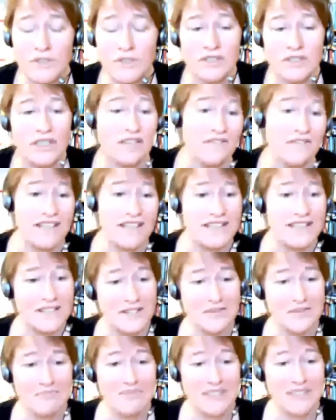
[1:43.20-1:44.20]
was
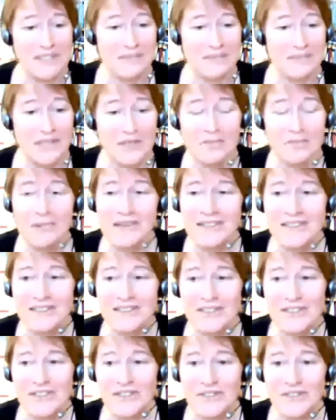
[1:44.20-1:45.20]
invented pretty much by
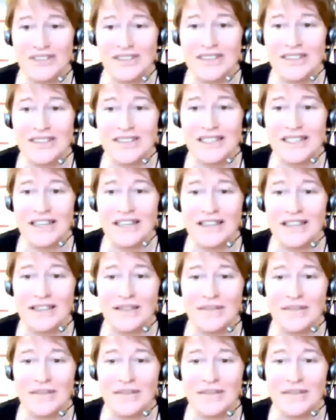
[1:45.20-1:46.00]
our students.